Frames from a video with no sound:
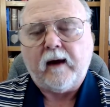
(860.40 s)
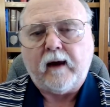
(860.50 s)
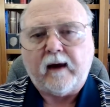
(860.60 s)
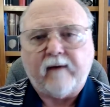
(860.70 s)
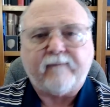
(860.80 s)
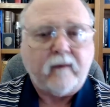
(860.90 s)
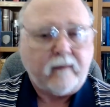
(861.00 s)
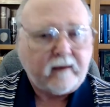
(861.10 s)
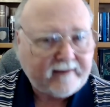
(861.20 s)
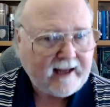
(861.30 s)
If
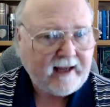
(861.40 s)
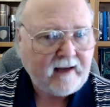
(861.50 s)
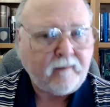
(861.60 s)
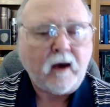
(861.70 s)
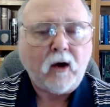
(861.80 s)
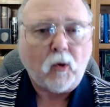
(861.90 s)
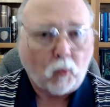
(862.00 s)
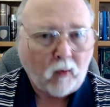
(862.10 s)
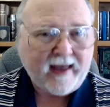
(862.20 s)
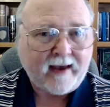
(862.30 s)
the team
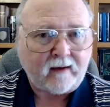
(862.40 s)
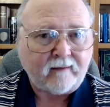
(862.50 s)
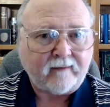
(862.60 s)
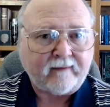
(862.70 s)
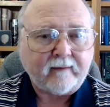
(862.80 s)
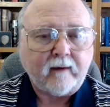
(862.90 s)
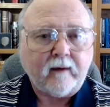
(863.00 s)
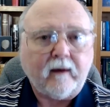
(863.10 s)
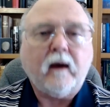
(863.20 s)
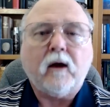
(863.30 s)
wins,
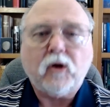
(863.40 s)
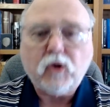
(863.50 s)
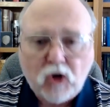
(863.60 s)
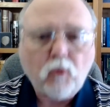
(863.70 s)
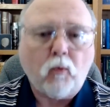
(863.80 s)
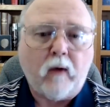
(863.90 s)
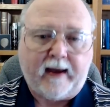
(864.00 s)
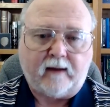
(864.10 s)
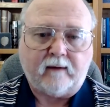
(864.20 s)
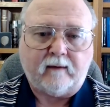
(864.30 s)
you
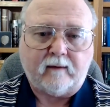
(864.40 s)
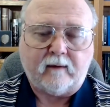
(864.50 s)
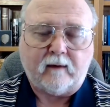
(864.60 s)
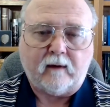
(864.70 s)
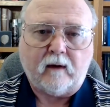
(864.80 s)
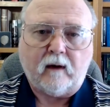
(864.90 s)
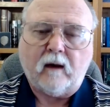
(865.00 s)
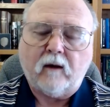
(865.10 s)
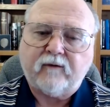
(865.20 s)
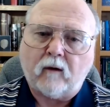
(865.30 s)
win.
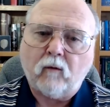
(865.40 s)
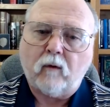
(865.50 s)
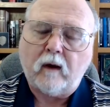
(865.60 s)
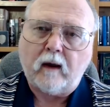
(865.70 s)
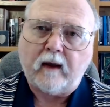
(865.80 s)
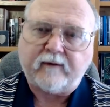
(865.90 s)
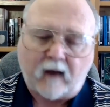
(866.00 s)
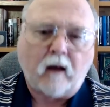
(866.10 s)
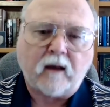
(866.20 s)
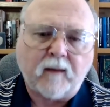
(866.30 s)
So it's
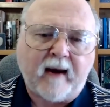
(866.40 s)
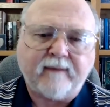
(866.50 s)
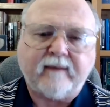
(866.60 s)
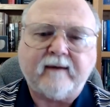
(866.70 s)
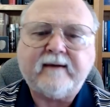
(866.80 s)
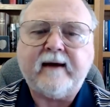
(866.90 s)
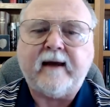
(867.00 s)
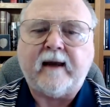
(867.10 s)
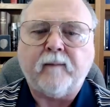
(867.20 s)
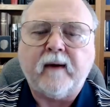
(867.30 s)
all about the
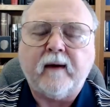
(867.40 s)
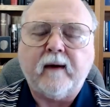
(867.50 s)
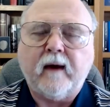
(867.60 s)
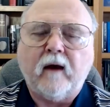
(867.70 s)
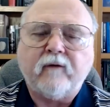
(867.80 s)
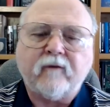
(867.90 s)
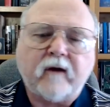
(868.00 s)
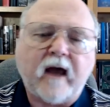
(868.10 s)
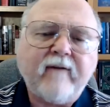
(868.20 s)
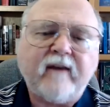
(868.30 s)
team. So
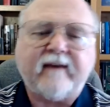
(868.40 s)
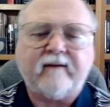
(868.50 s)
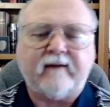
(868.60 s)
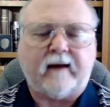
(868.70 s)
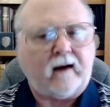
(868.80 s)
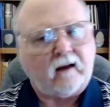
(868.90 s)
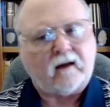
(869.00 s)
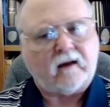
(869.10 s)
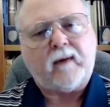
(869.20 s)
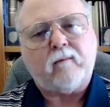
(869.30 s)
Covey says it in a
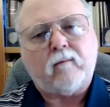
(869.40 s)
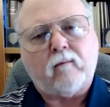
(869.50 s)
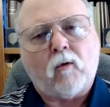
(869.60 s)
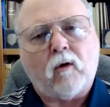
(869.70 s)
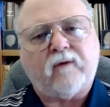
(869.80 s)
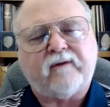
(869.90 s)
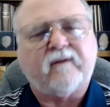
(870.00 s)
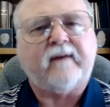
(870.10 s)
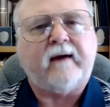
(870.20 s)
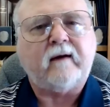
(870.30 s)
little bit more
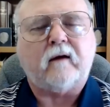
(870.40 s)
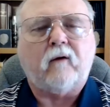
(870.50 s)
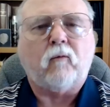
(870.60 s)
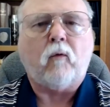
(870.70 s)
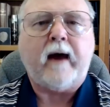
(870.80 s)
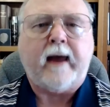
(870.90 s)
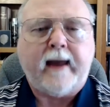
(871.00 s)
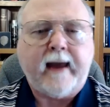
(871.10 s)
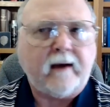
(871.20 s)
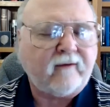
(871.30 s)
succinct a way,
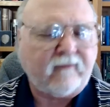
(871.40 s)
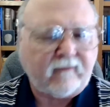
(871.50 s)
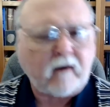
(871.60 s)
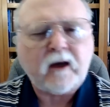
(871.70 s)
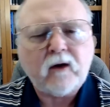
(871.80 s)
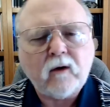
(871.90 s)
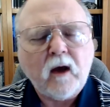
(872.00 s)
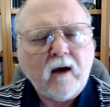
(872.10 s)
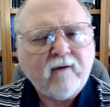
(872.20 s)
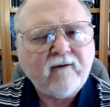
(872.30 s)
and it's very,
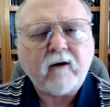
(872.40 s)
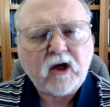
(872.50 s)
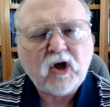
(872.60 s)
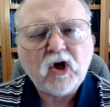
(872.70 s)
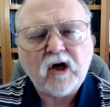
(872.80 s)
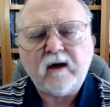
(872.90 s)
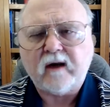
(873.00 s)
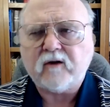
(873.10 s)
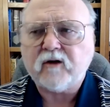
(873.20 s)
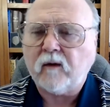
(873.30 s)
very good
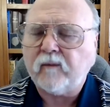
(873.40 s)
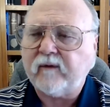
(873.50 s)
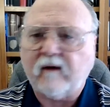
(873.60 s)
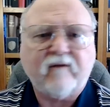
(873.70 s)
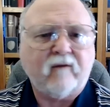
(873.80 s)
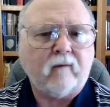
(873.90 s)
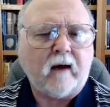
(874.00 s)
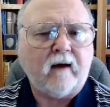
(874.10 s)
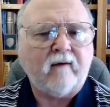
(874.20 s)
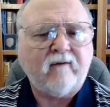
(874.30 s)
in terms of
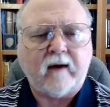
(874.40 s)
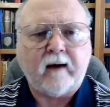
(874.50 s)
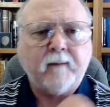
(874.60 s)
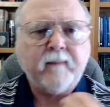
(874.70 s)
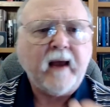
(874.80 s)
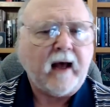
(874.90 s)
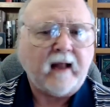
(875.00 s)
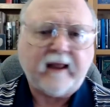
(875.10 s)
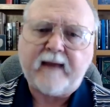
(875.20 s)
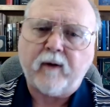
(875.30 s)
a
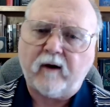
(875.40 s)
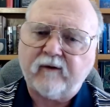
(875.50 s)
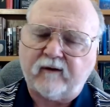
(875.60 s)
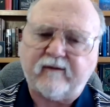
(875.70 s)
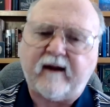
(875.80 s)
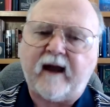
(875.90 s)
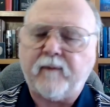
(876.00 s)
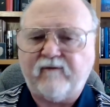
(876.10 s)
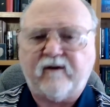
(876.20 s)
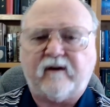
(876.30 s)
layperson's type
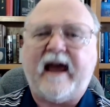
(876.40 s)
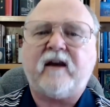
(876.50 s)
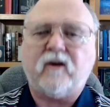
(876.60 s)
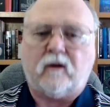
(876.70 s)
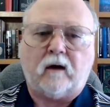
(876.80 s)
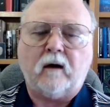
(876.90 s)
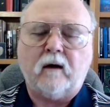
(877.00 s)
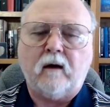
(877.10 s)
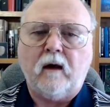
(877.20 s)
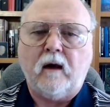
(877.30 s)
of vernacular.
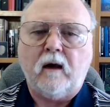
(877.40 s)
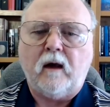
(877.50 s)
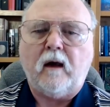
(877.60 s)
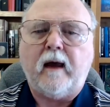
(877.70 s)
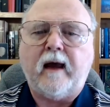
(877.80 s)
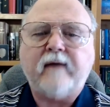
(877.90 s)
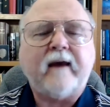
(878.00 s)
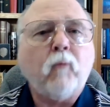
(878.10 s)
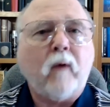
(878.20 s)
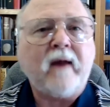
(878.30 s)
It's
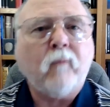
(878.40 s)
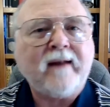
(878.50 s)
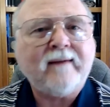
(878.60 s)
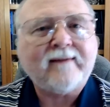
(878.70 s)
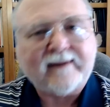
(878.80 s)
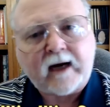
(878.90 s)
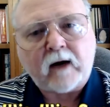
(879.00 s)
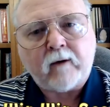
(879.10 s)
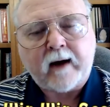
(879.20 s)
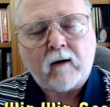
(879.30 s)
a win-win
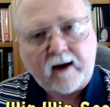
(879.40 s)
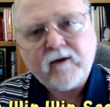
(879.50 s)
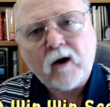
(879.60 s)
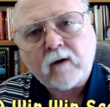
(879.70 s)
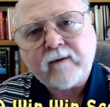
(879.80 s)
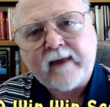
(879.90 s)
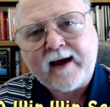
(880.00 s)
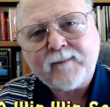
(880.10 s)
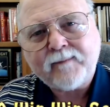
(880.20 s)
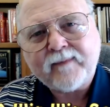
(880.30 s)
scenario. Have you heard
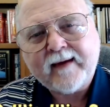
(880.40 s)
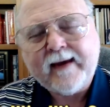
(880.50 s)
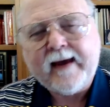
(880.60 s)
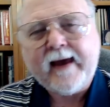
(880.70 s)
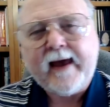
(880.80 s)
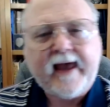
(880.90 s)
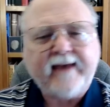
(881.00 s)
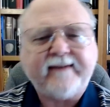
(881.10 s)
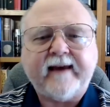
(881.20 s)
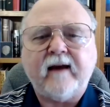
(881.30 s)
that? He
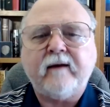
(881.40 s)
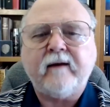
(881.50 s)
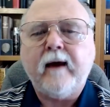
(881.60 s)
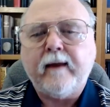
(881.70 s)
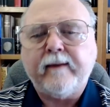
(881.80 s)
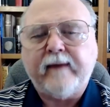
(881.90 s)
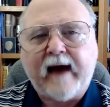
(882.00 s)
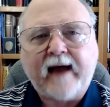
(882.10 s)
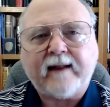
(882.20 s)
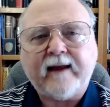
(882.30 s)
said the
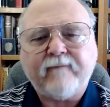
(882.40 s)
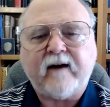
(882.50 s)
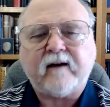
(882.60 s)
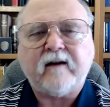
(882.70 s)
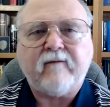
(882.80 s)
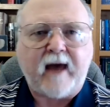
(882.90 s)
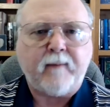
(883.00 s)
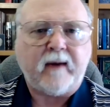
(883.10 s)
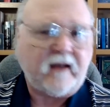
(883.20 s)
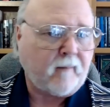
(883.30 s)
highly effective
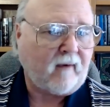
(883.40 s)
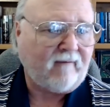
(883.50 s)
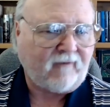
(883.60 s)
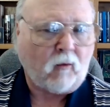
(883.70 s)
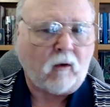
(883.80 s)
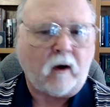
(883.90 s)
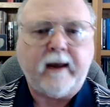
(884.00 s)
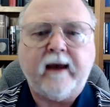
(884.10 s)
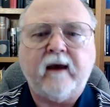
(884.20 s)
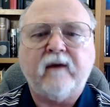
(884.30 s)
habit number 4
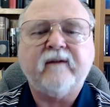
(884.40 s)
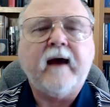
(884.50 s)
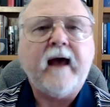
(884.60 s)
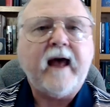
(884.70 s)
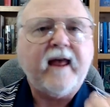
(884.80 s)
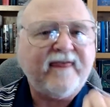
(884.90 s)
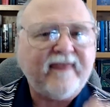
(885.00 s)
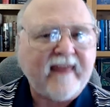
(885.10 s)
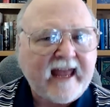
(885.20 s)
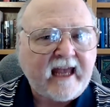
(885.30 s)
is
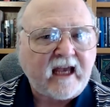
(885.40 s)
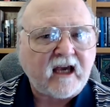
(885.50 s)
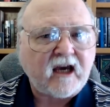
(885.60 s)
think